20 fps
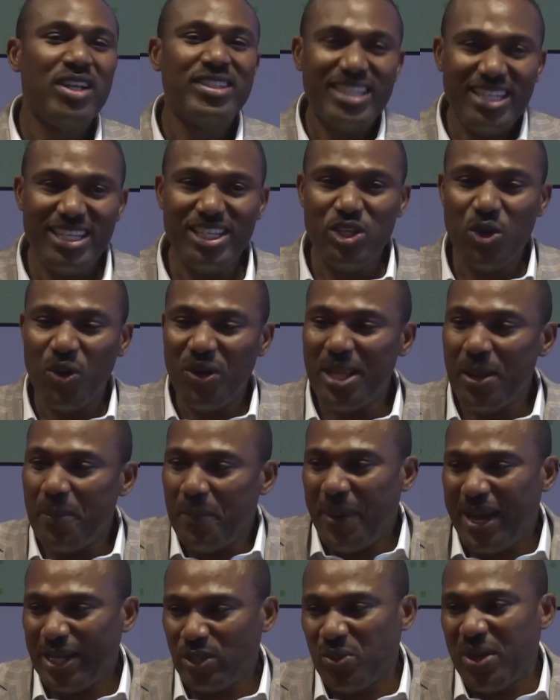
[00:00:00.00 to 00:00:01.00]
This is the only
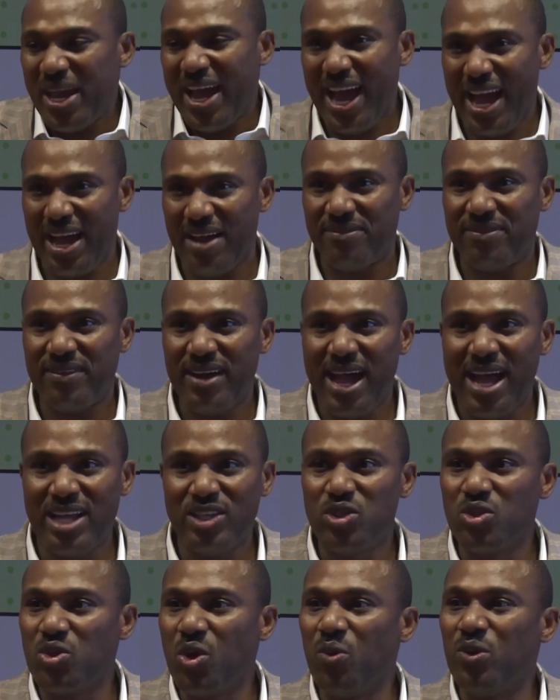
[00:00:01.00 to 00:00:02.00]
part we have,
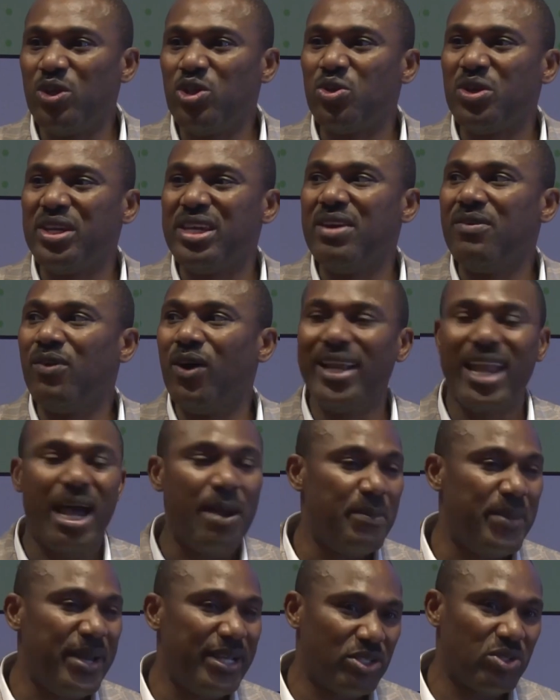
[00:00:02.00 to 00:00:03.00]
and so we should give all
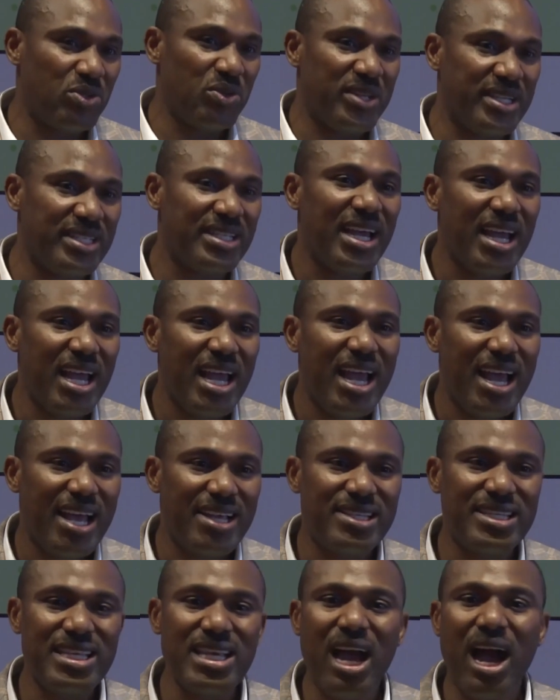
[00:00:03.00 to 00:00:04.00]
our best to it
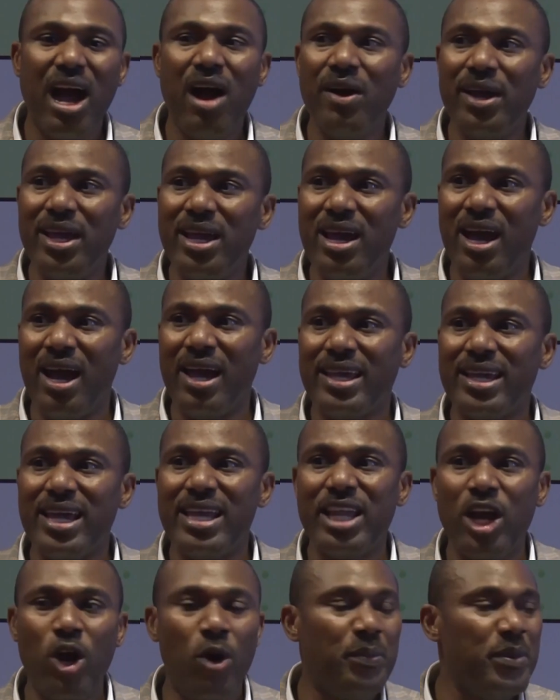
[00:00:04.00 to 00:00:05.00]
and see how AI
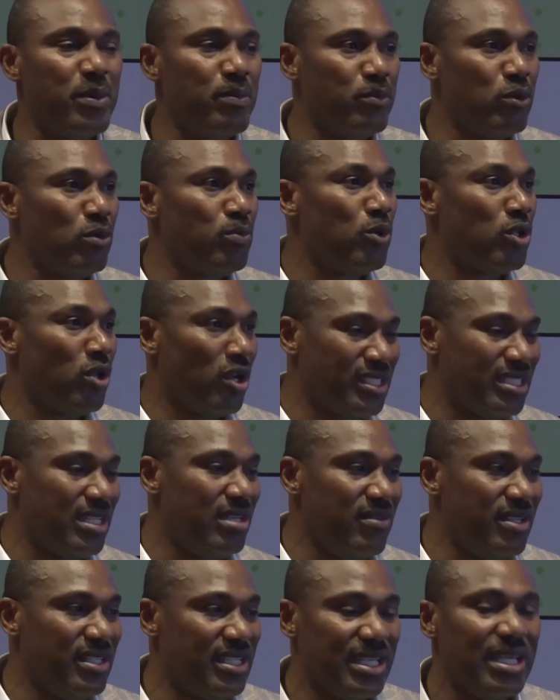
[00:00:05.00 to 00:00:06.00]
can help improve
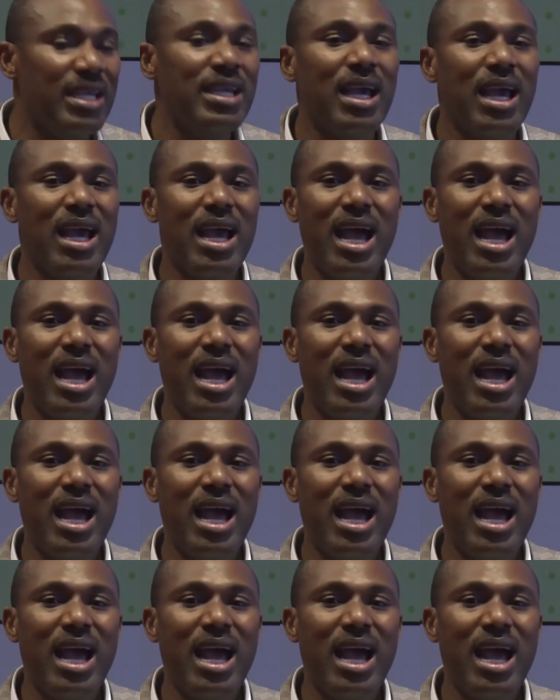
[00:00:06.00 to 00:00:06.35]
productivity